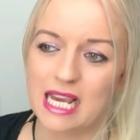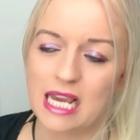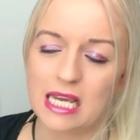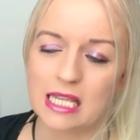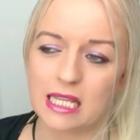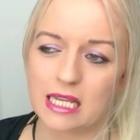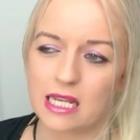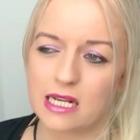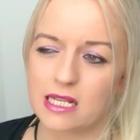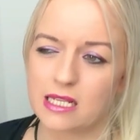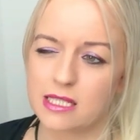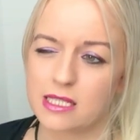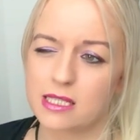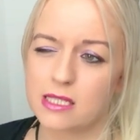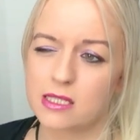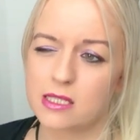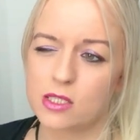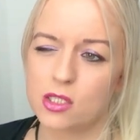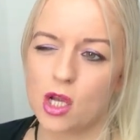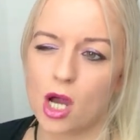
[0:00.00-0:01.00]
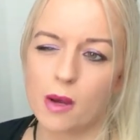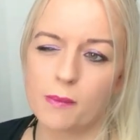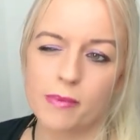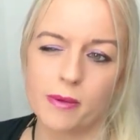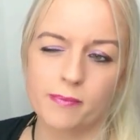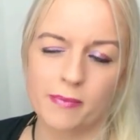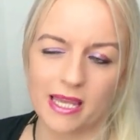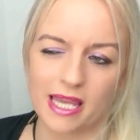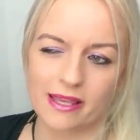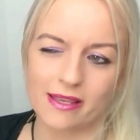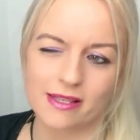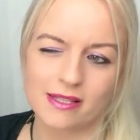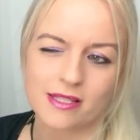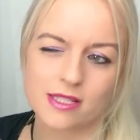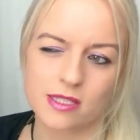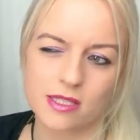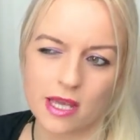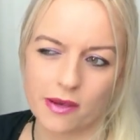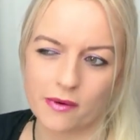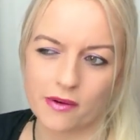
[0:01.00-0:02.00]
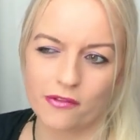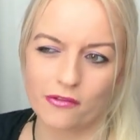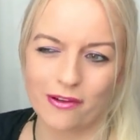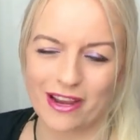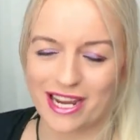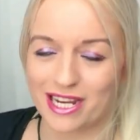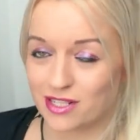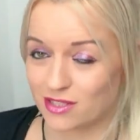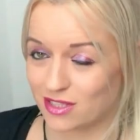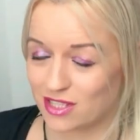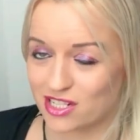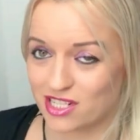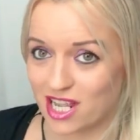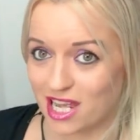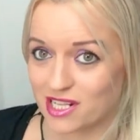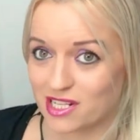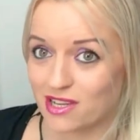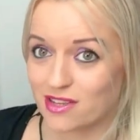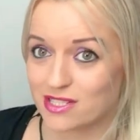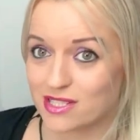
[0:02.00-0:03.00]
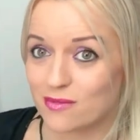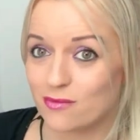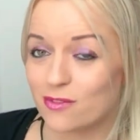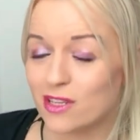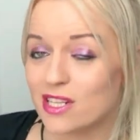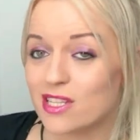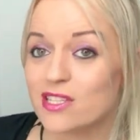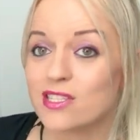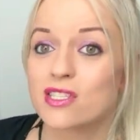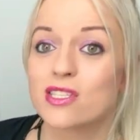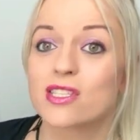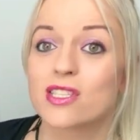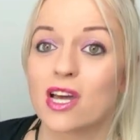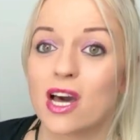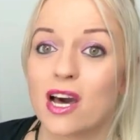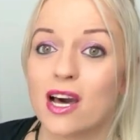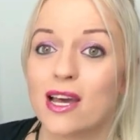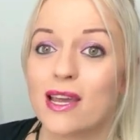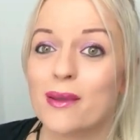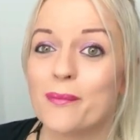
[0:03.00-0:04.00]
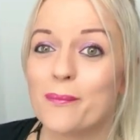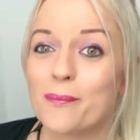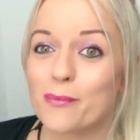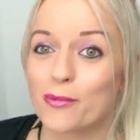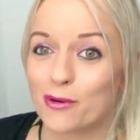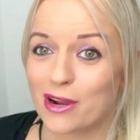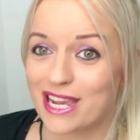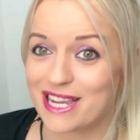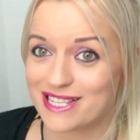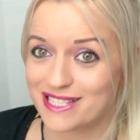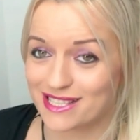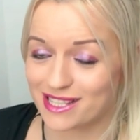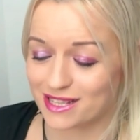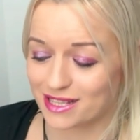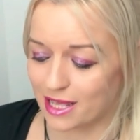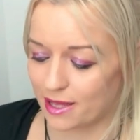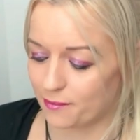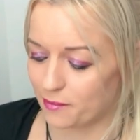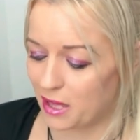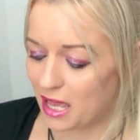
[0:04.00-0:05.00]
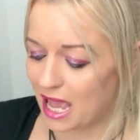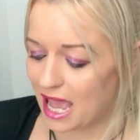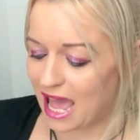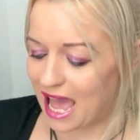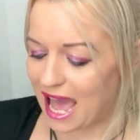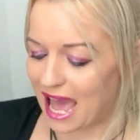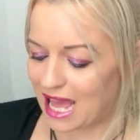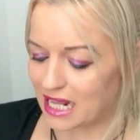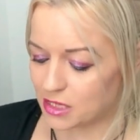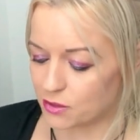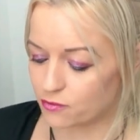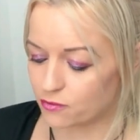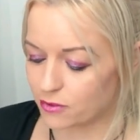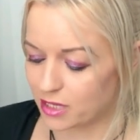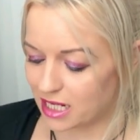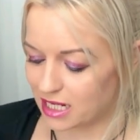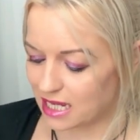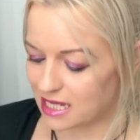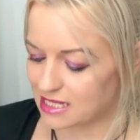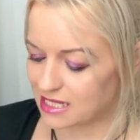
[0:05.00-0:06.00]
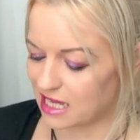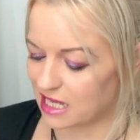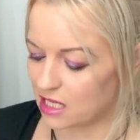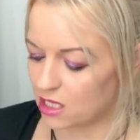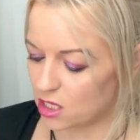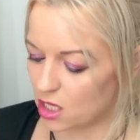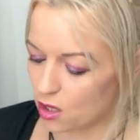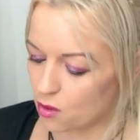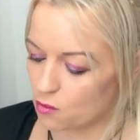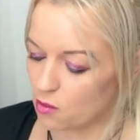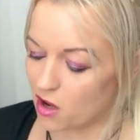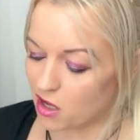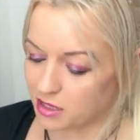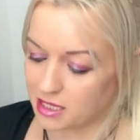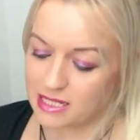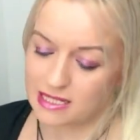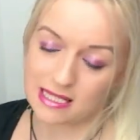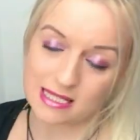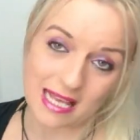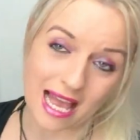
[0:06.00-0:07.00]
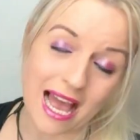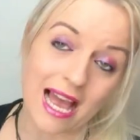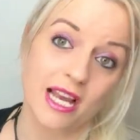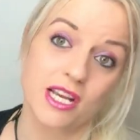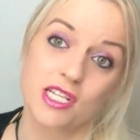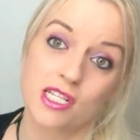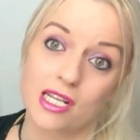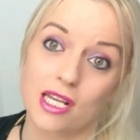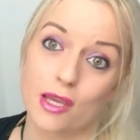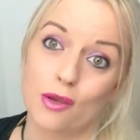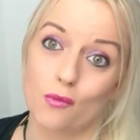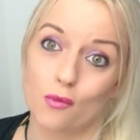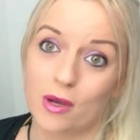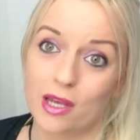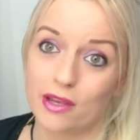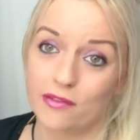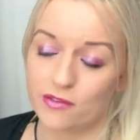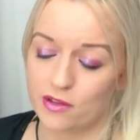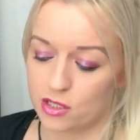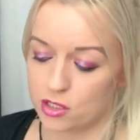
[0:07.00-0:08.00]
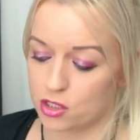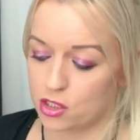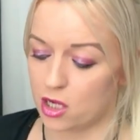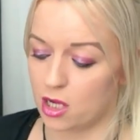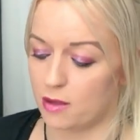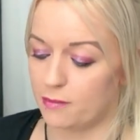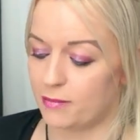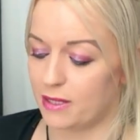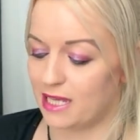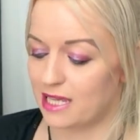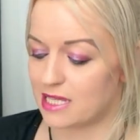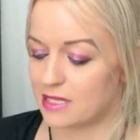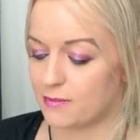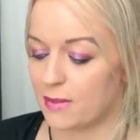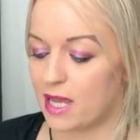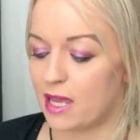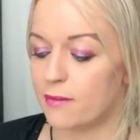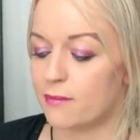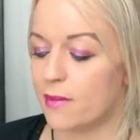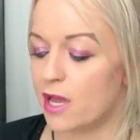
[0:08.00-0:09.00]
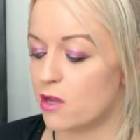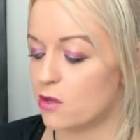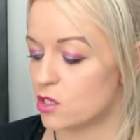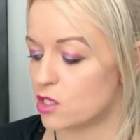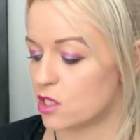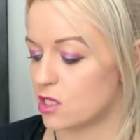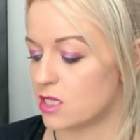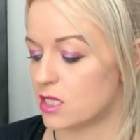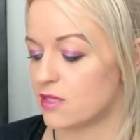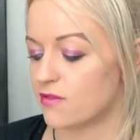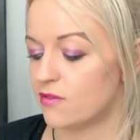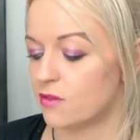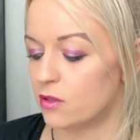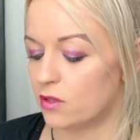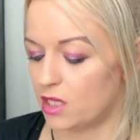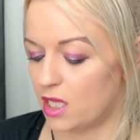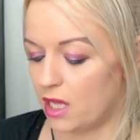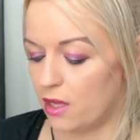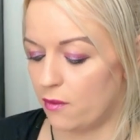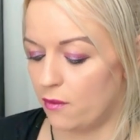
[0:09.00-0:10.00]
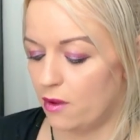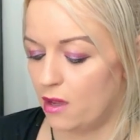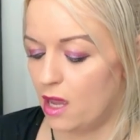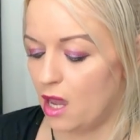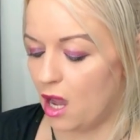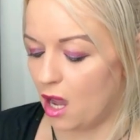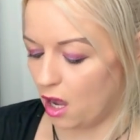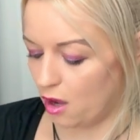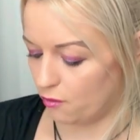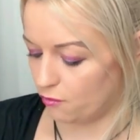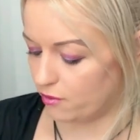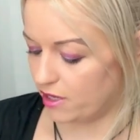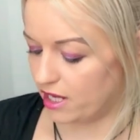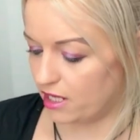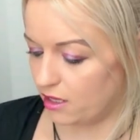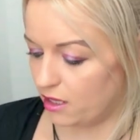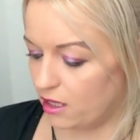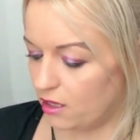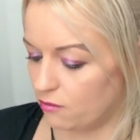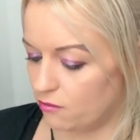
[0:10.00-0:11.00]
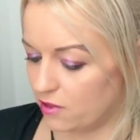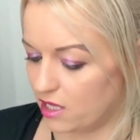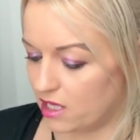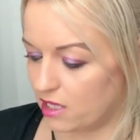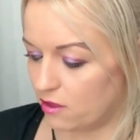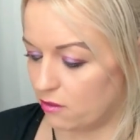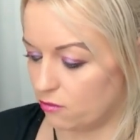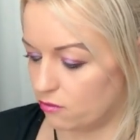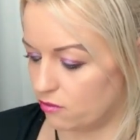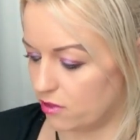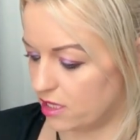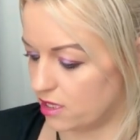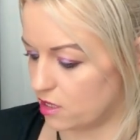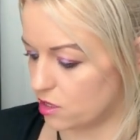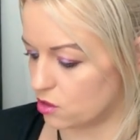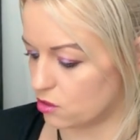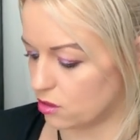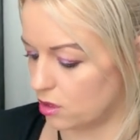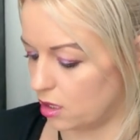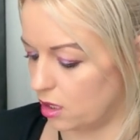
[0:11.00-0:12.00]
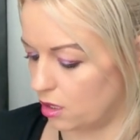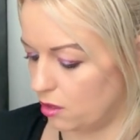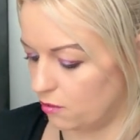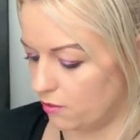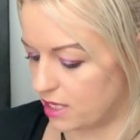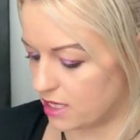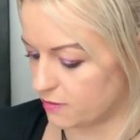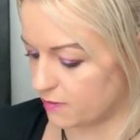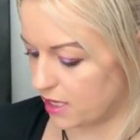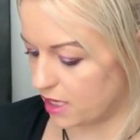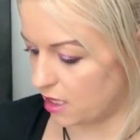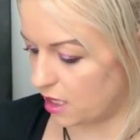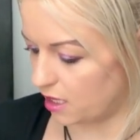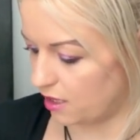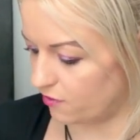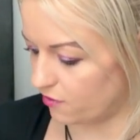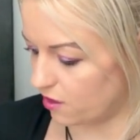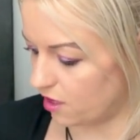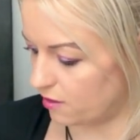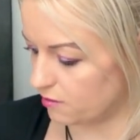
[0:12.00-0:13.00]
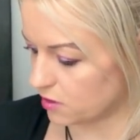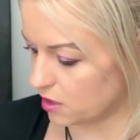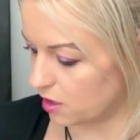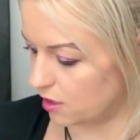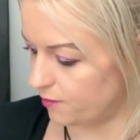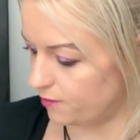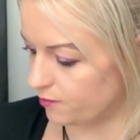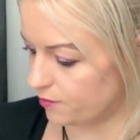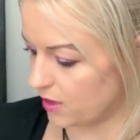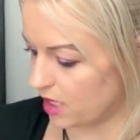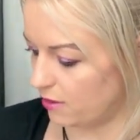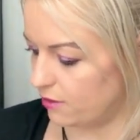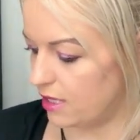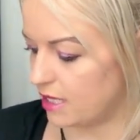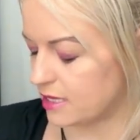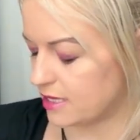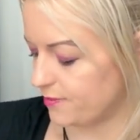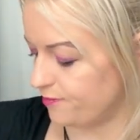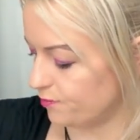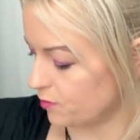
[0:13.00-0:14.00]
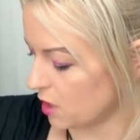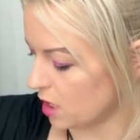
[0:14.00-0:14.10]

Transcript: They're going to stop being so afraid of the shadows and really start embracing them and realising, you know what, this is actually worth a shot because my emotions for you are really, really, really strong. Where's my Knight of Cups gone? Here it is.